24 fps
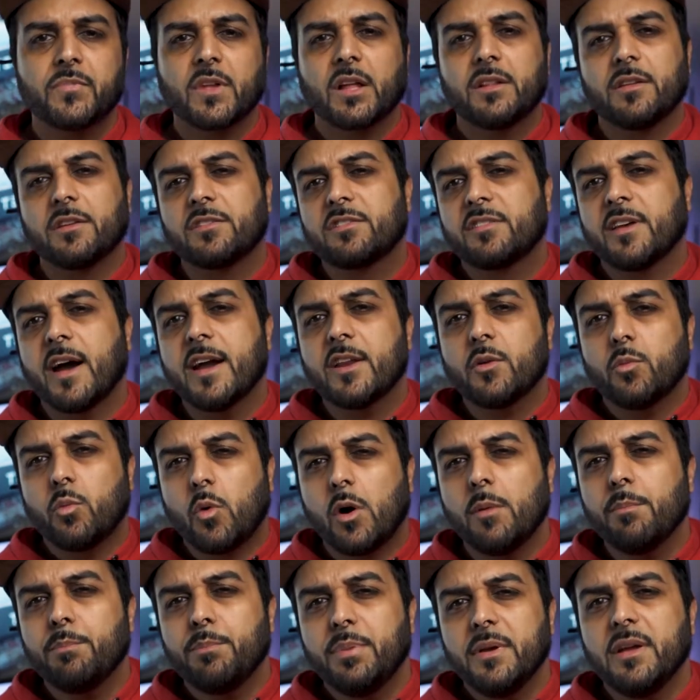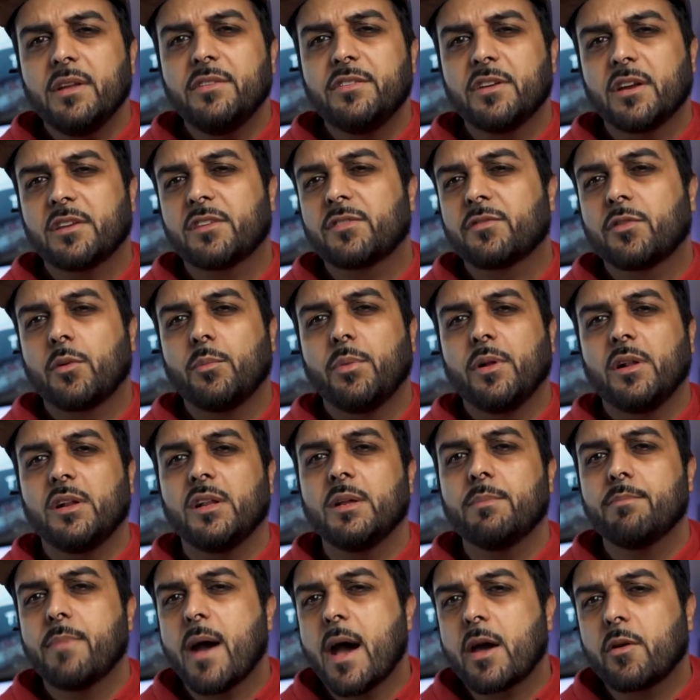the site won't be just for
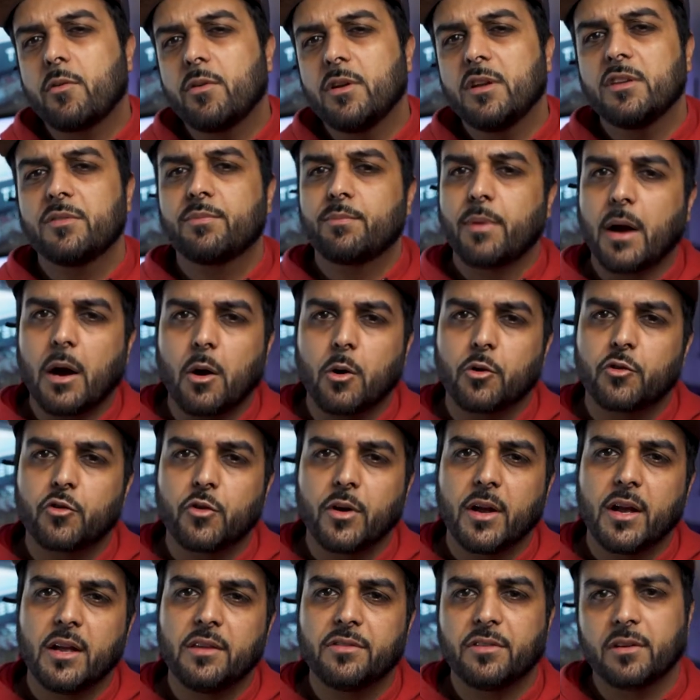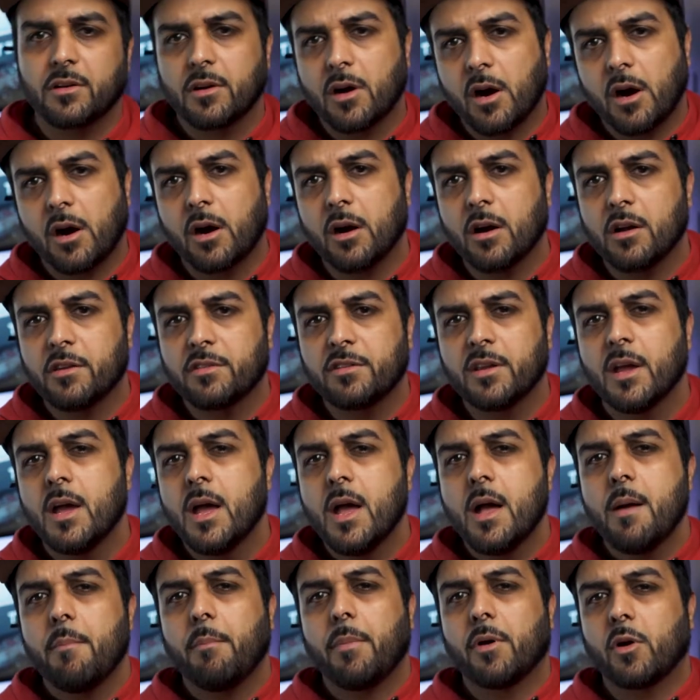building batteries, powertrains, and cars,
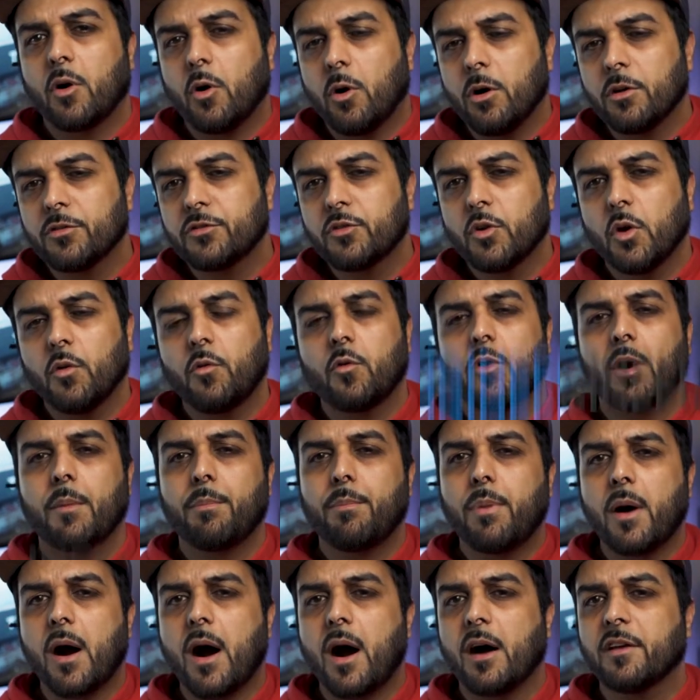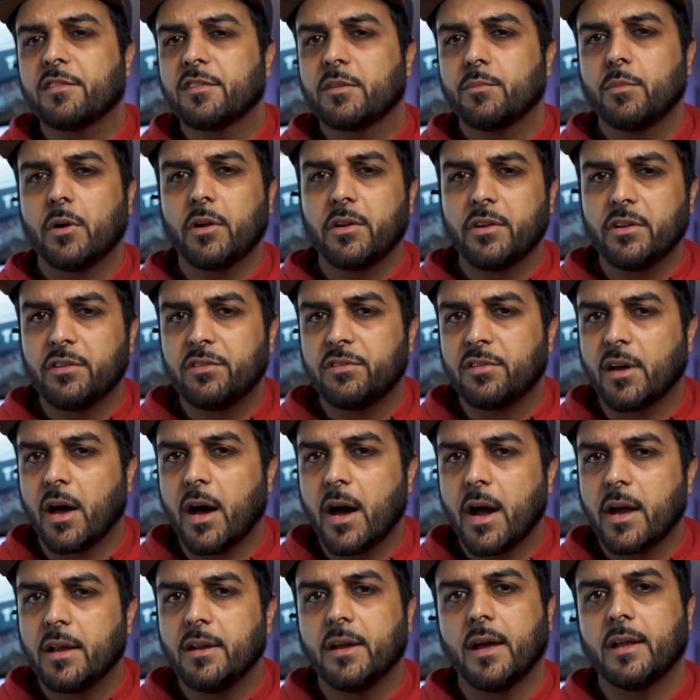but also for a possible
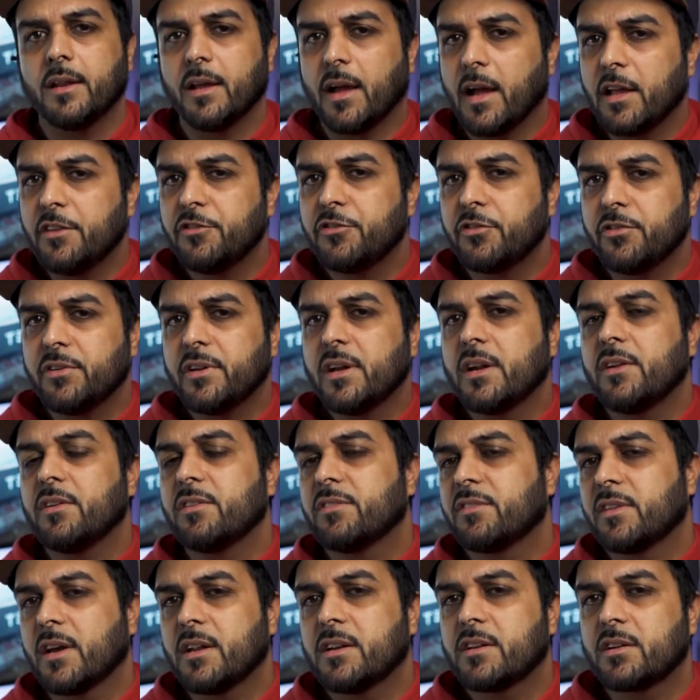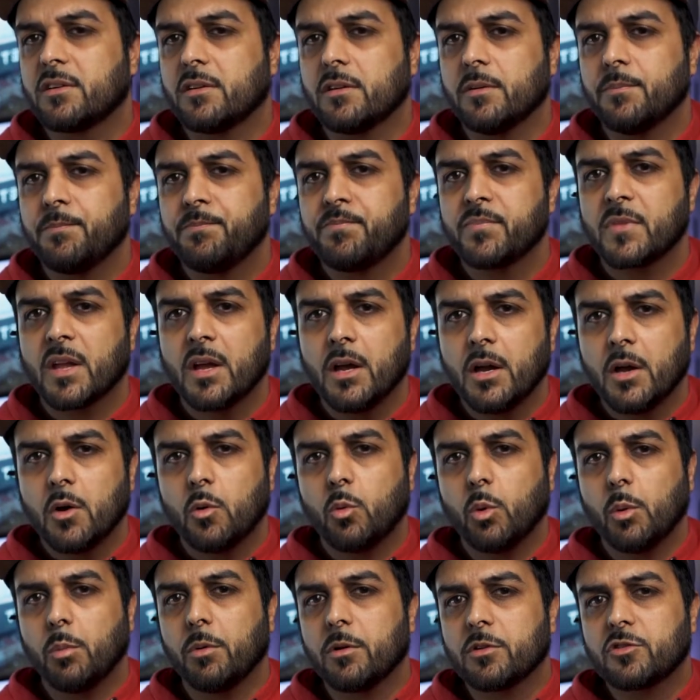design and engineering center.
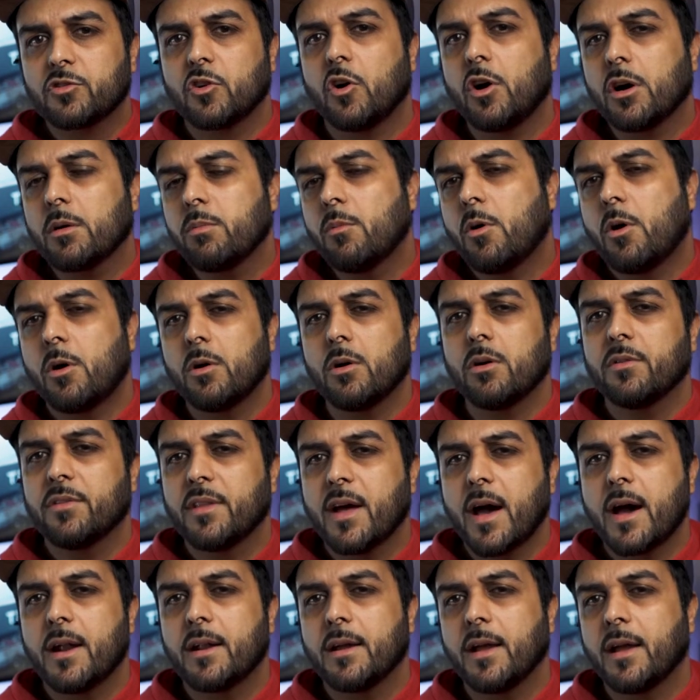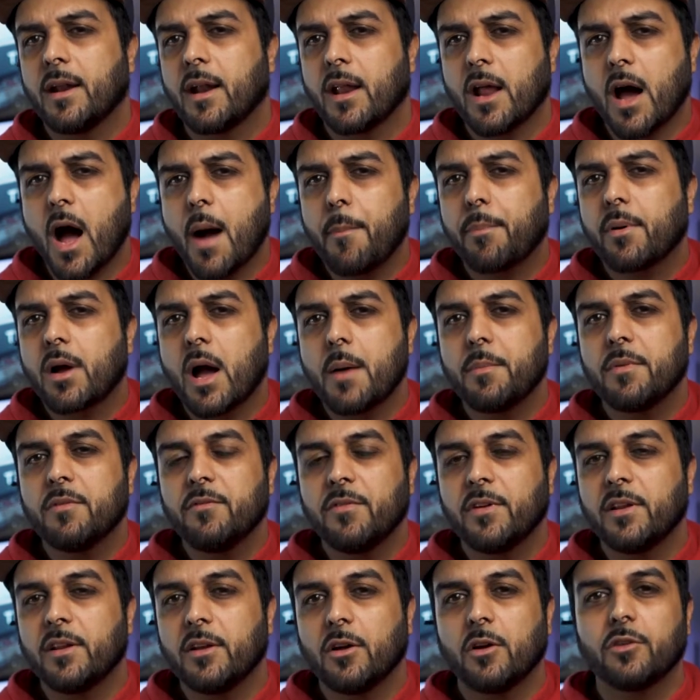We will talk more on that in an upcoming
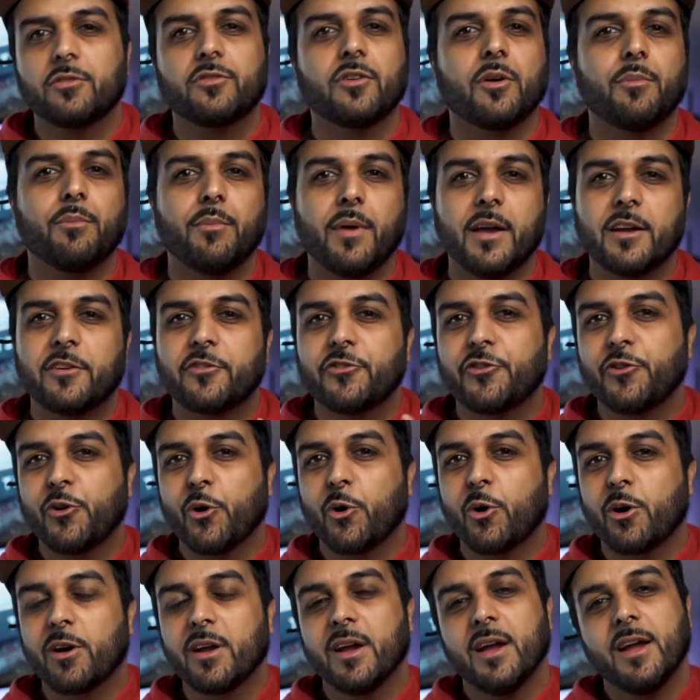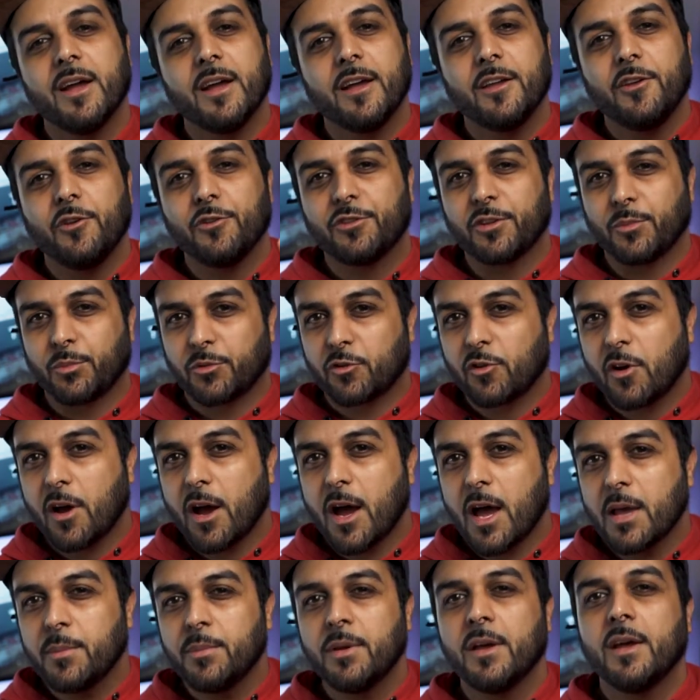video, so make sure you
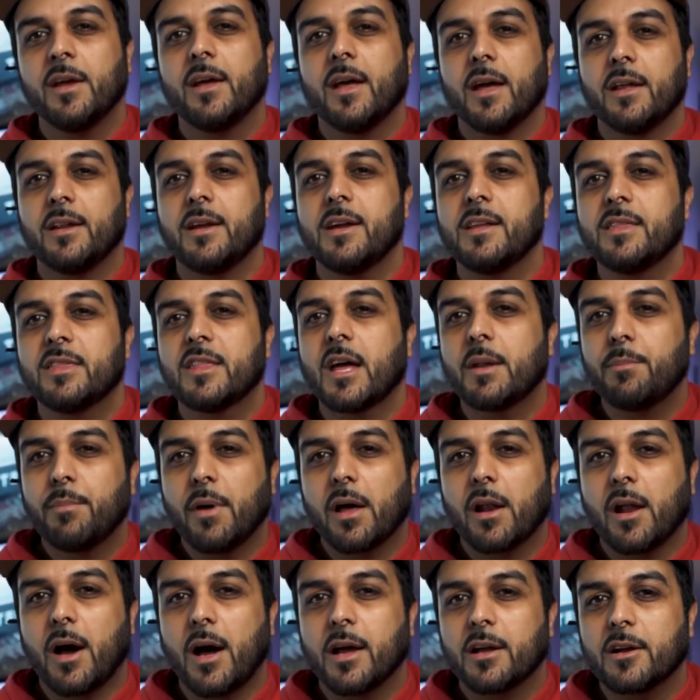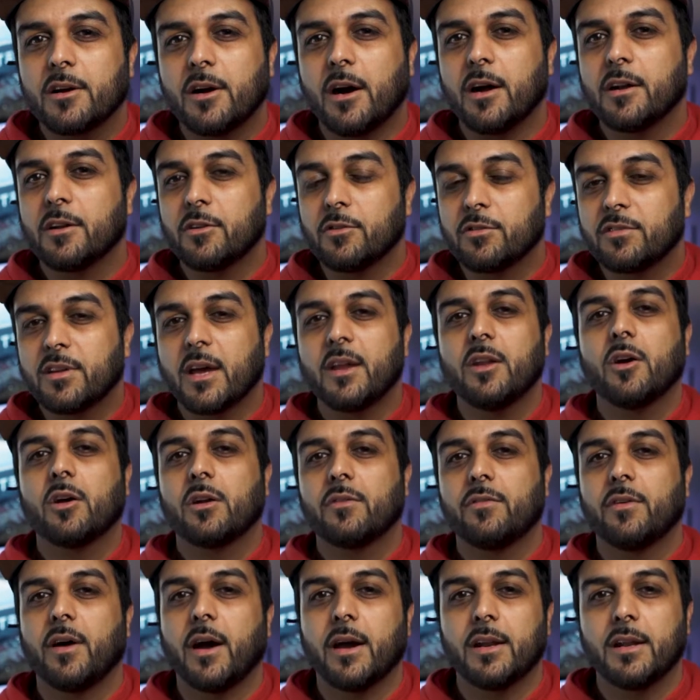subscribe and hit that bell icon to stay
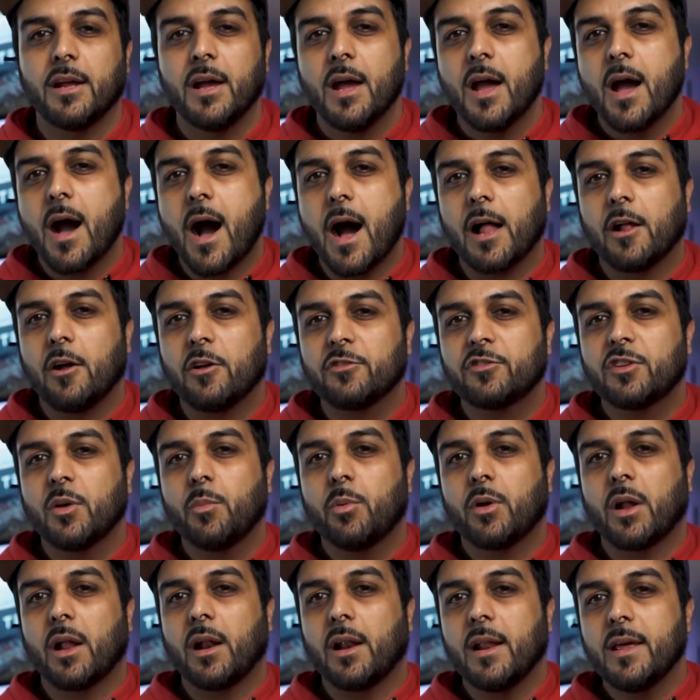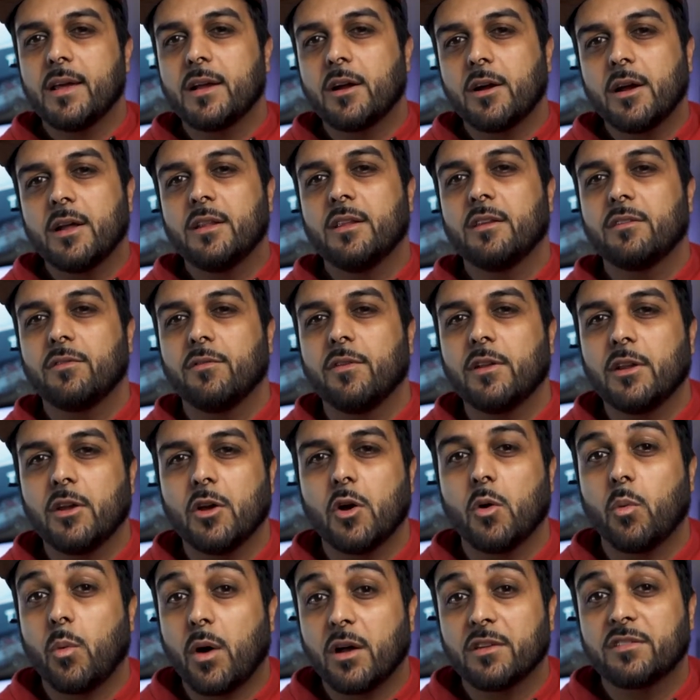notified. I'll also put a link in this
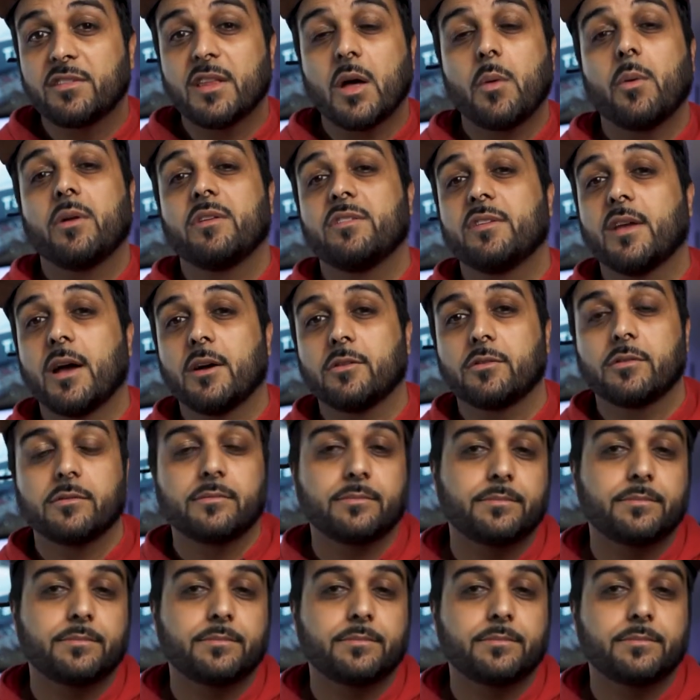video once that one is out.